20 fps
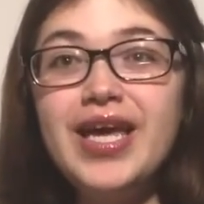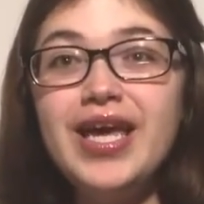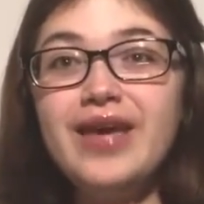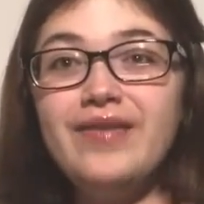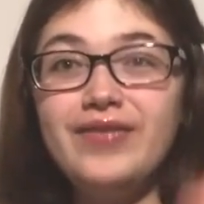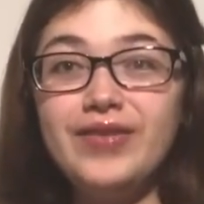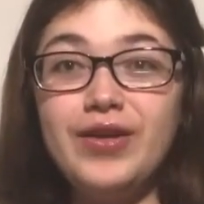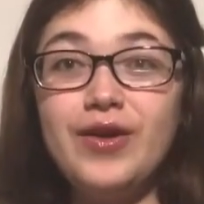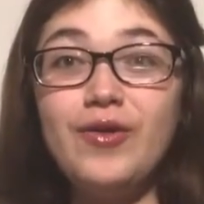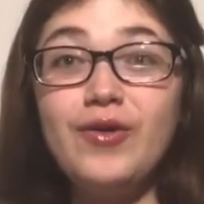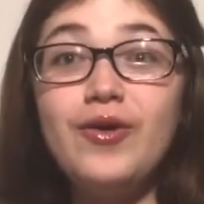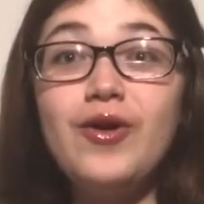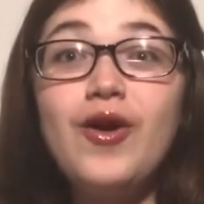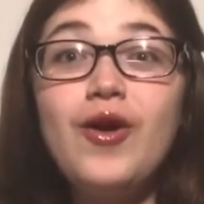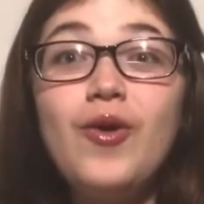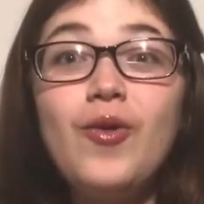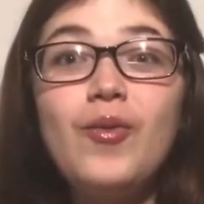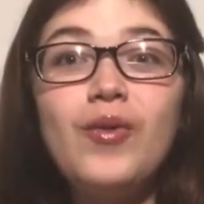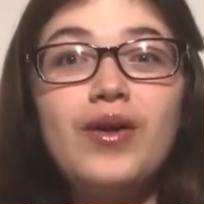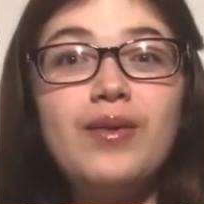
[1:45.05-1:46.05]
If you don't
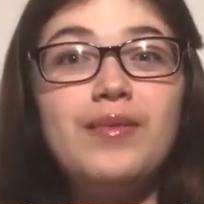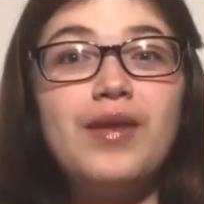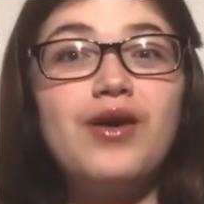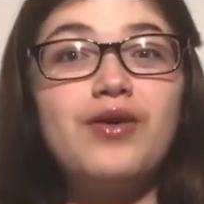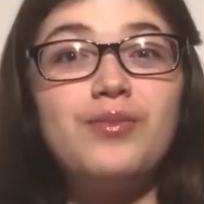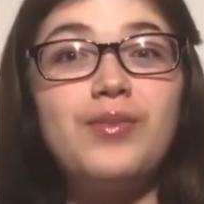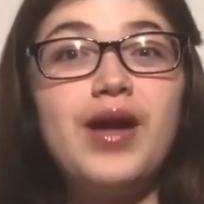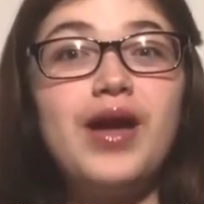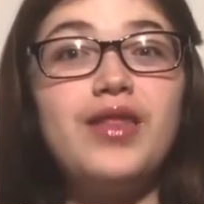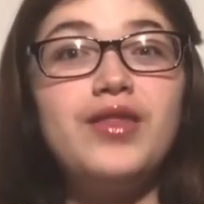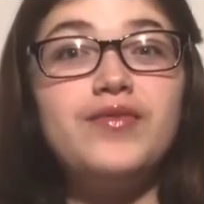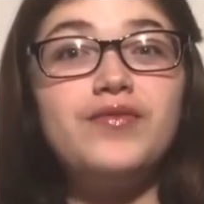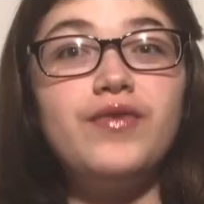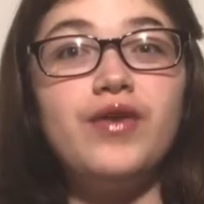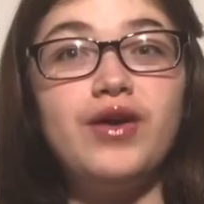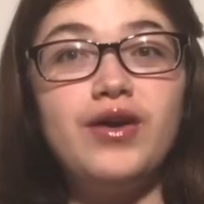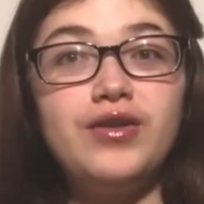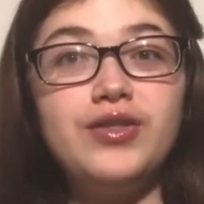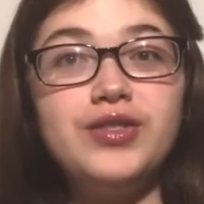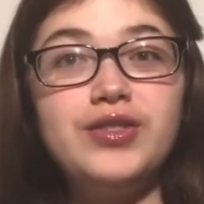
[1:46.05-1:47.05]
know what a milk bath
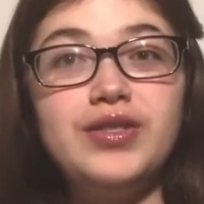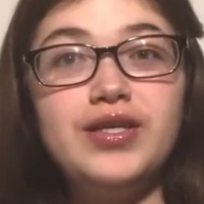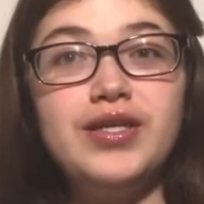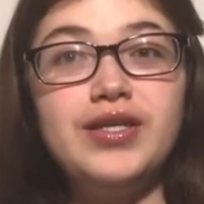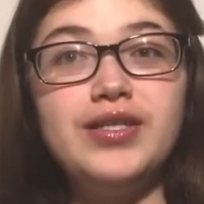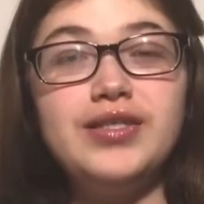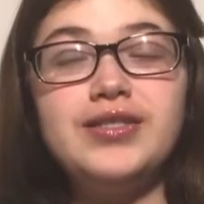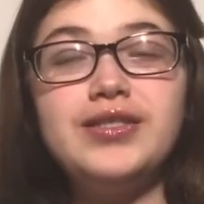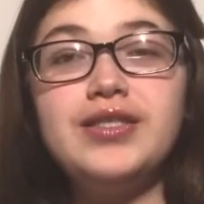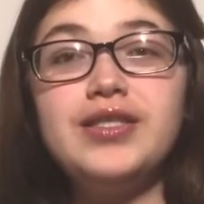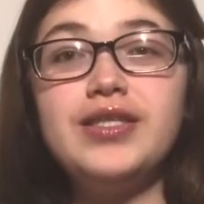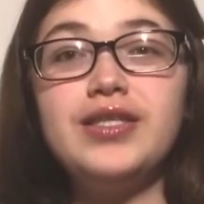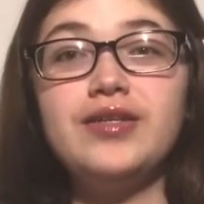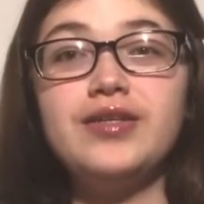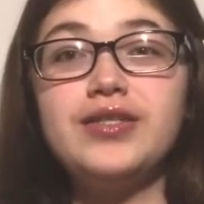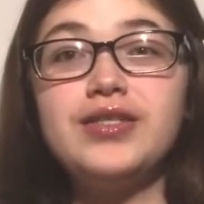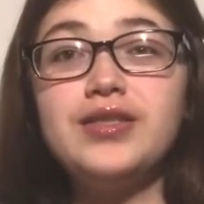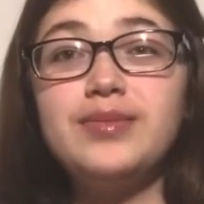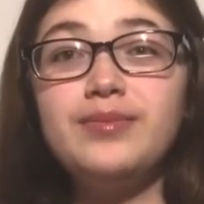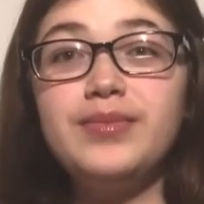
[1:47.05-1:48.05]
photo shoot is, here are
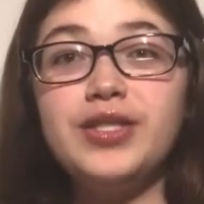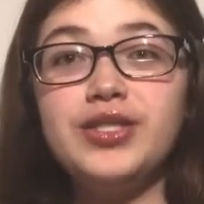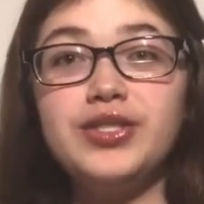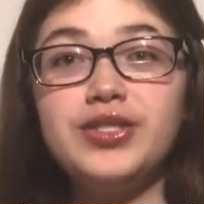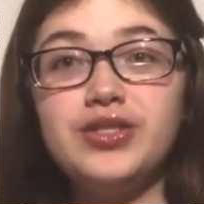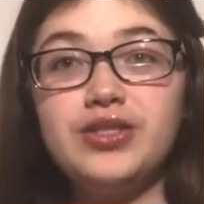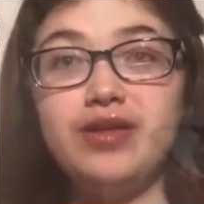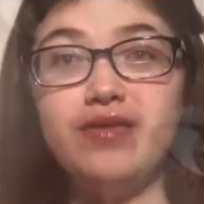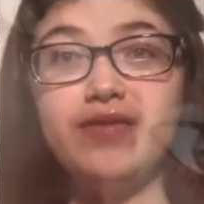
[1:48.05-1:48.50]
some pictures of